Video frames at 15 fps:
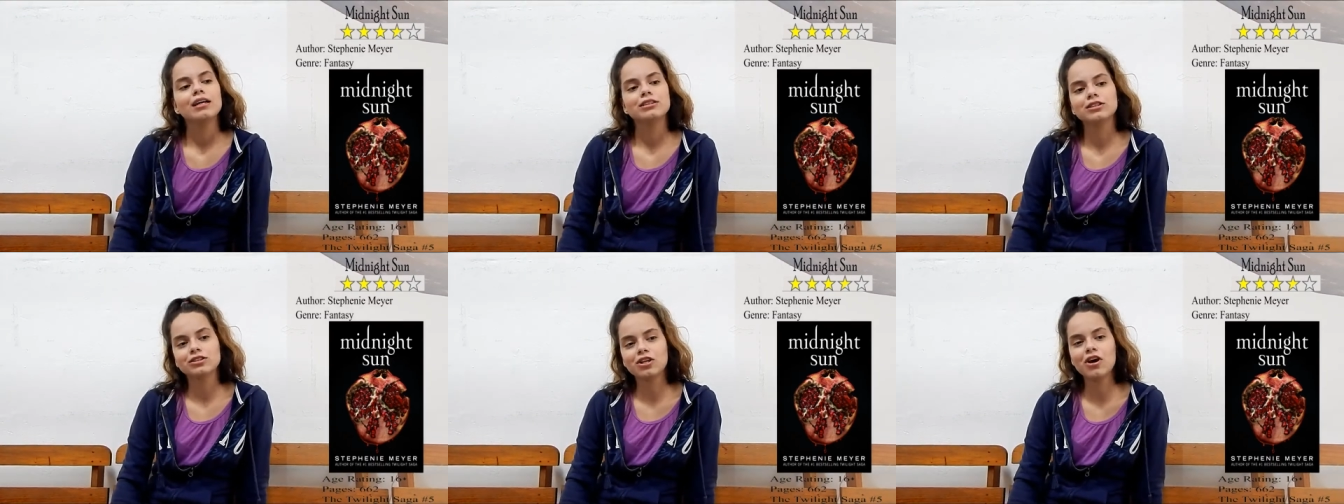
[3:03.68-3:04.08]

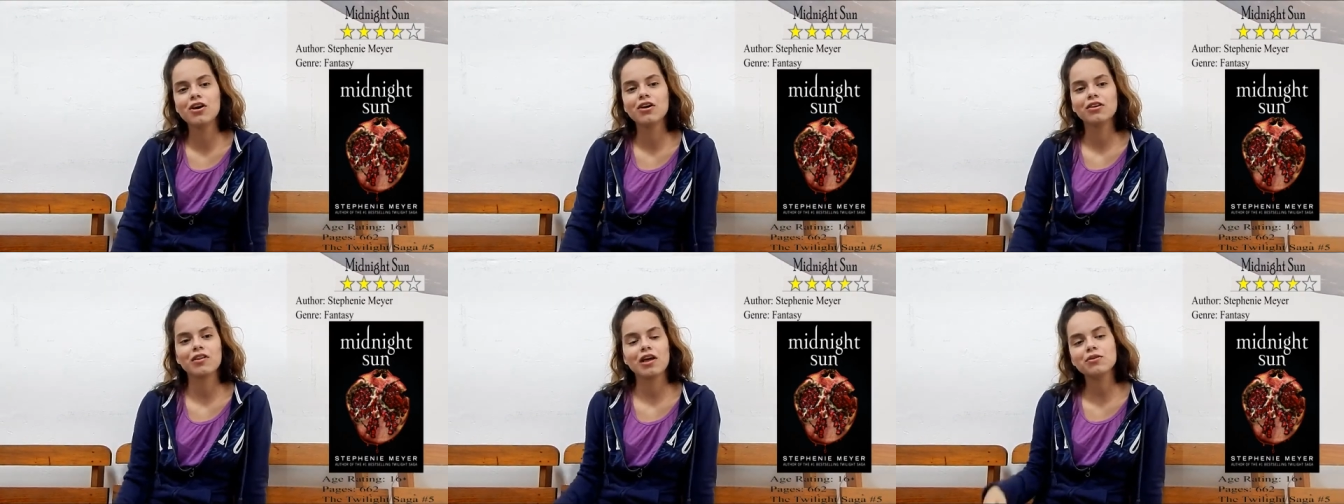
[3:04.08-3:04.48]

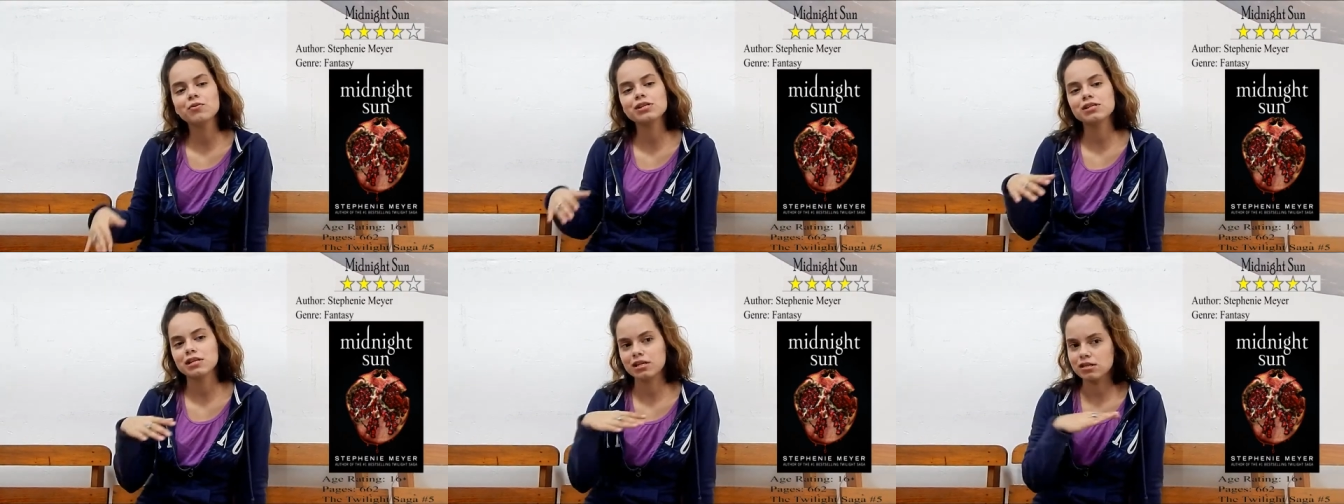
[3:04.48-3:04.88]
so that
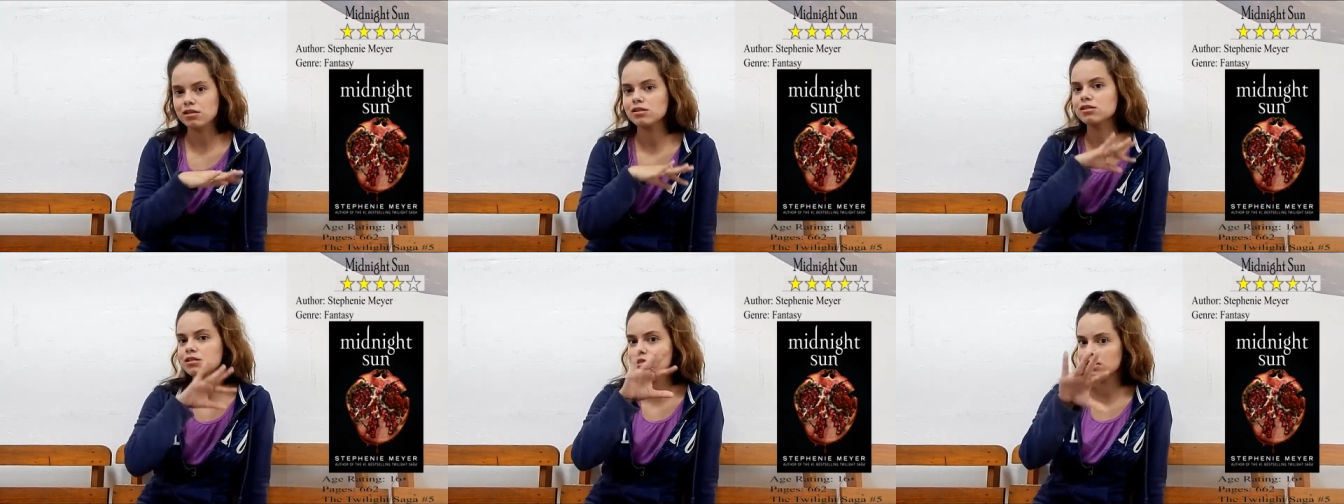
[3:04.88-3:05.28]
was an
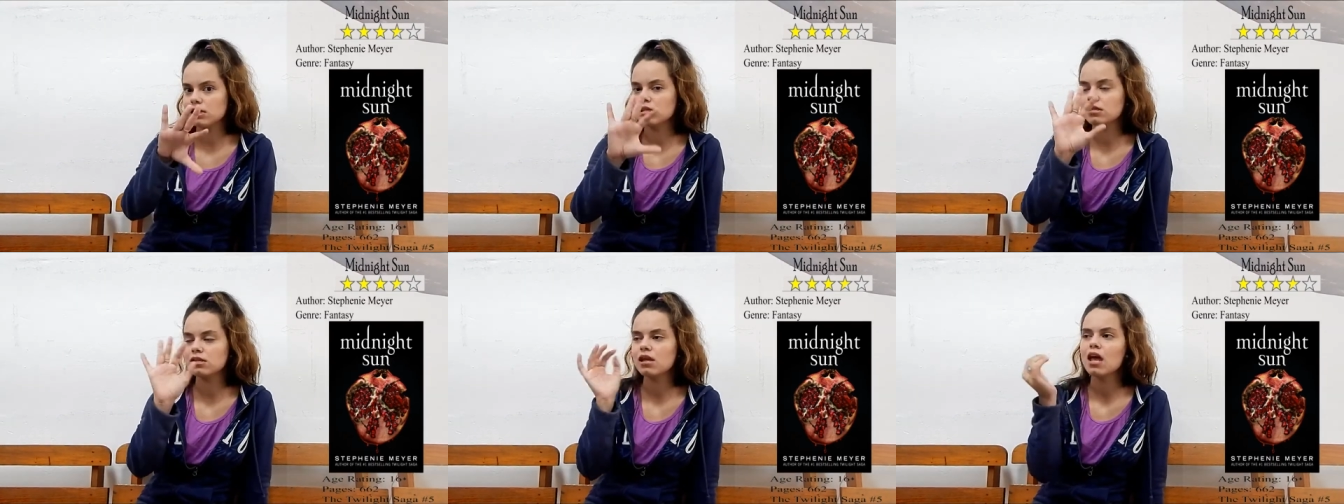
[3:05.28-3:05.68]

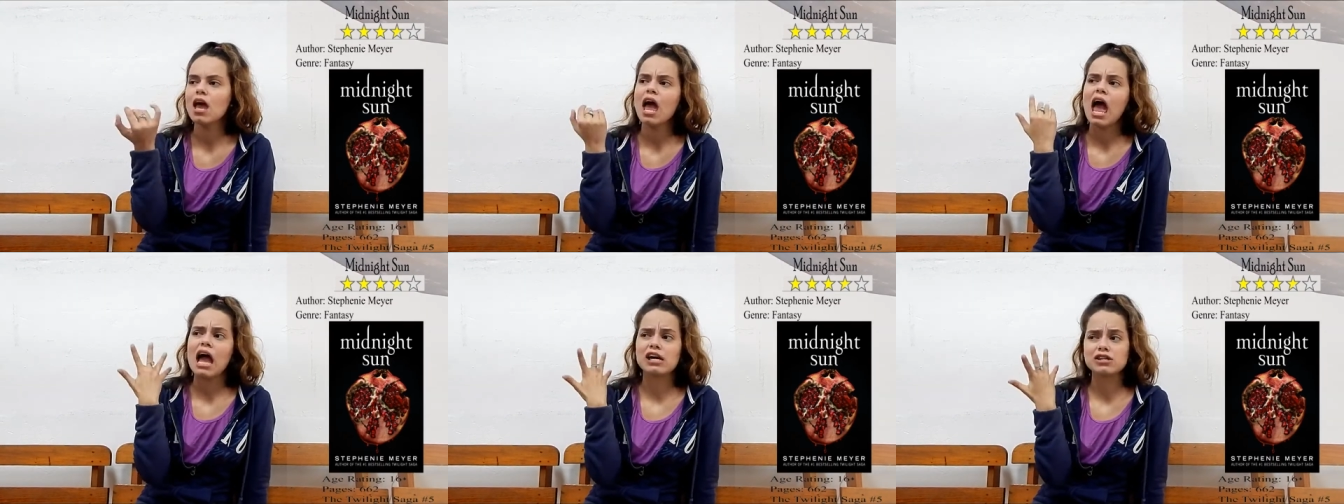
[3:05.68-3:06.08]
interesting
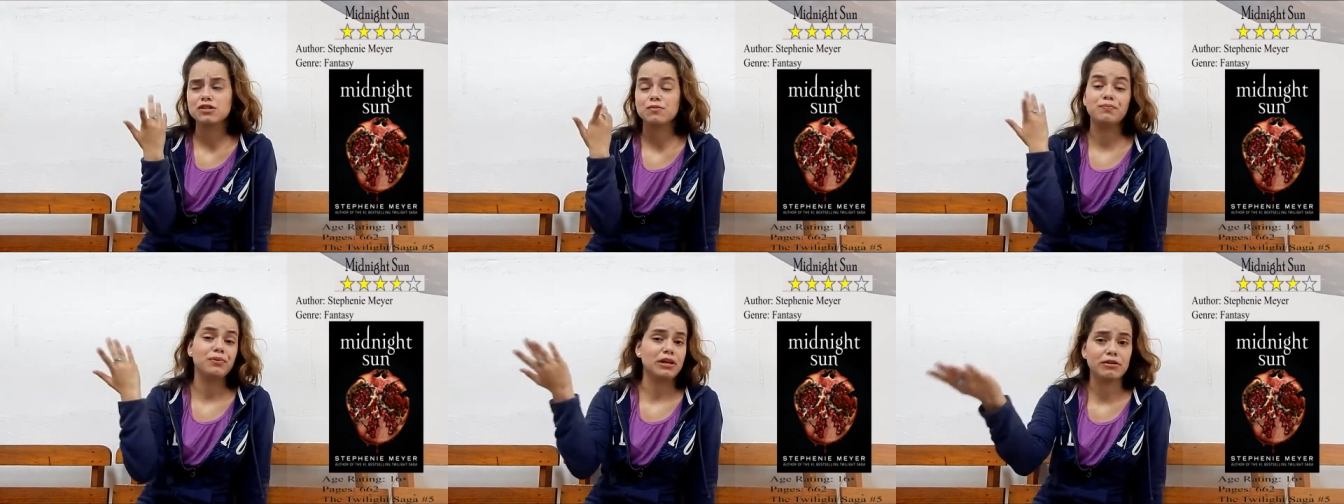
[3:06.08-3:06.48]

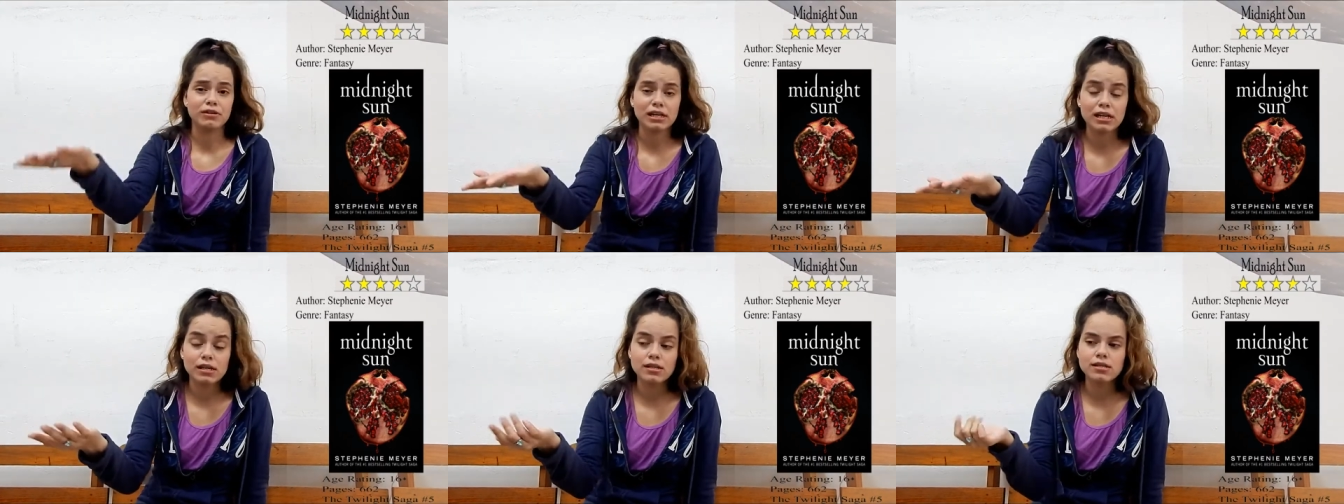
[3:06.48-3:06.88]

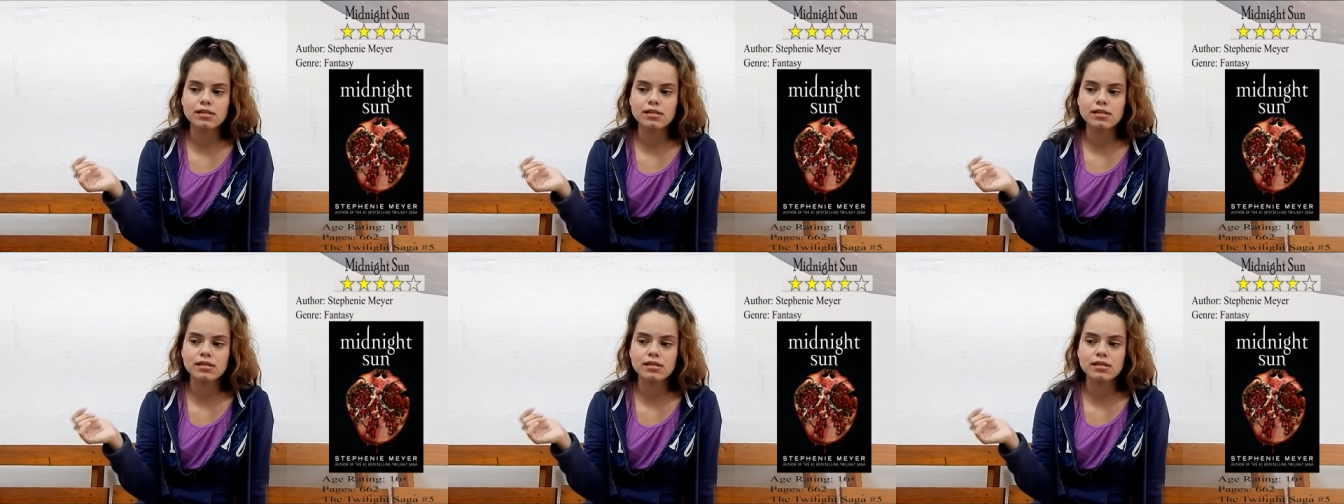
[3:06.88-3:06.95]
experience,